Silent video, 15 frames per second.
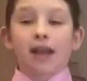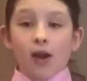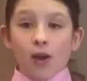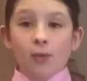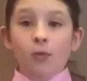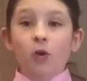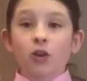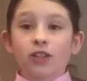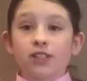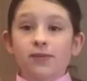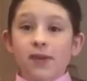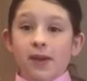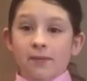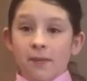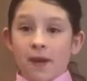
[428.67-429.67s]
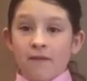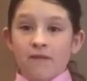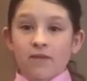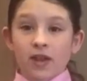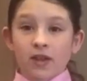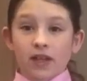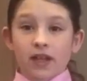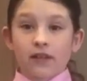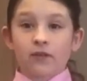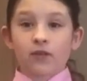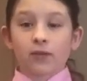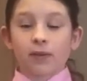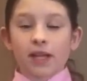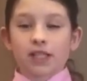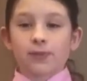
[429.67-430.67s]
Now I'm going to make my filling
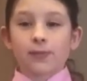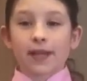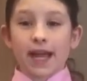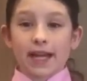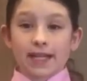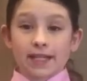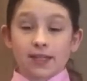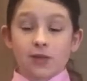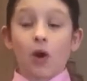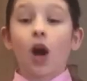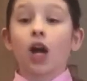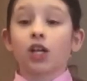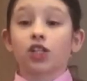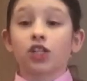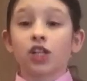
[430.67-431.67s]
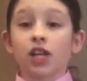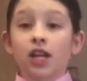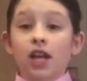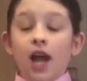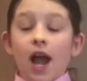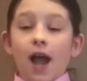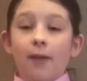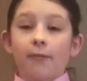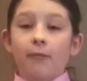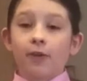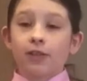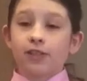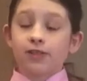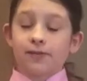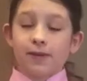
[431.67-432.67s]
for my spaghetti squash. I'm
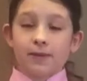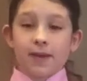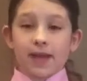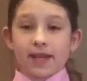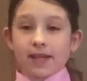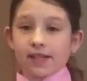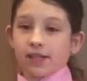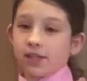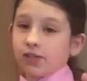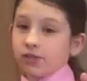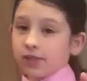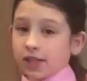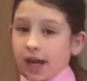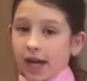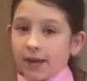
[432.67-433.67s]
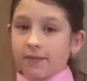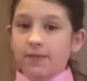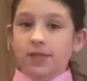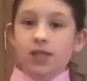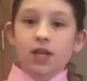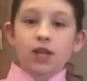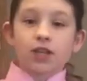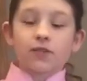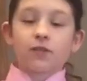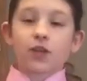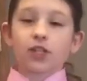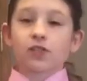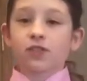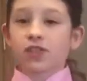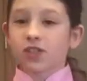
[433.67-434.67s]
going to be making two types. The
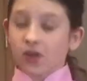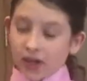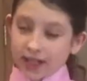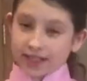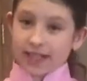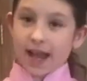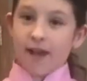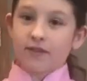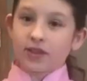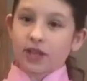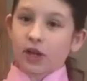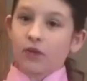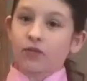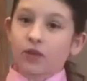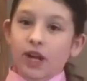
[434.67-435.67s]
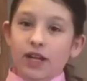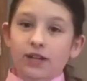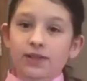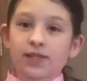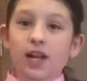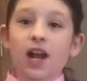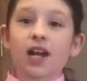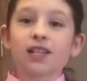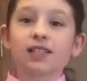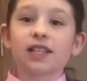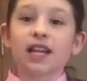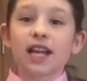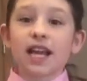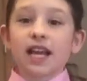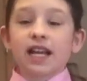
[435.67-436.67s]
first one's going to have an Alfredo sauce,
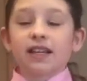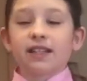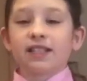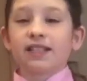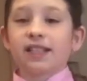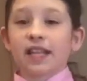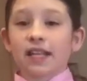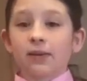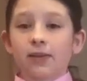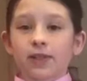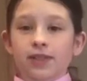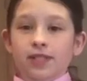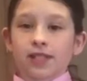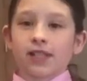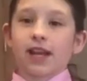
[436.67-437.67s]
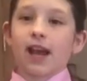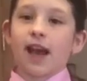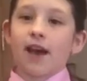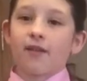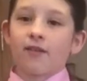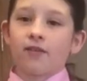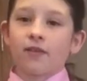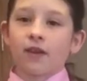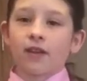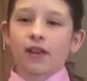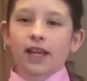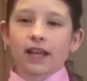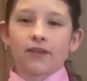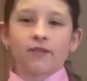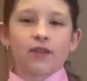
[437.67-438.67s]
and the second one's going to have
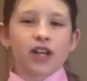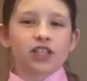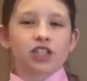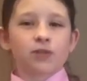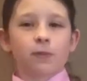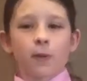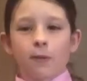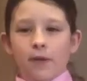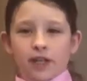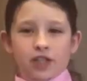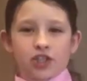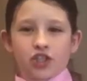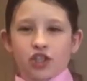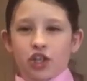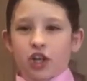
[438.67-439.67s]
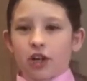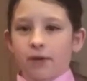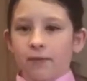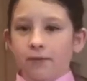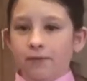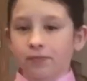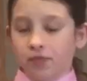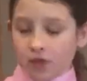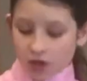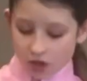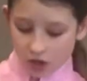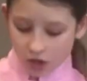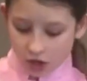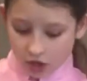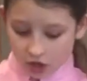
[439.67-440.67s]
like a vegetable mixture.
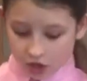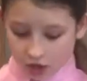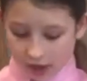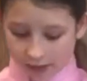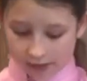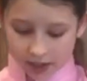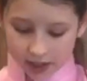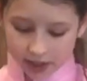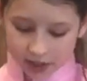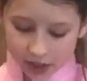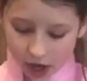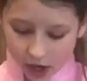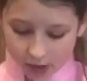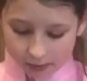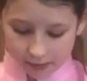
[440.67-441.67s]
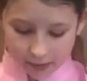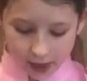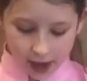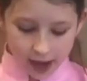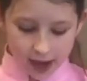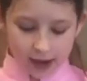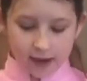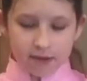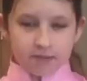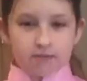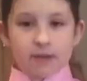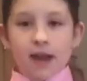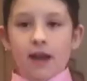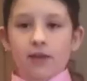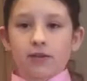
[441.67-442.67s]
So I'm going to start by
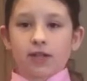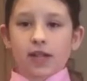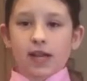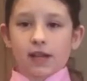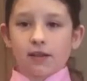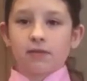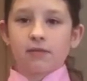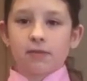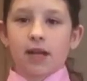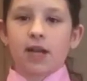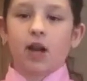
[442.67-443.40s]
pounding my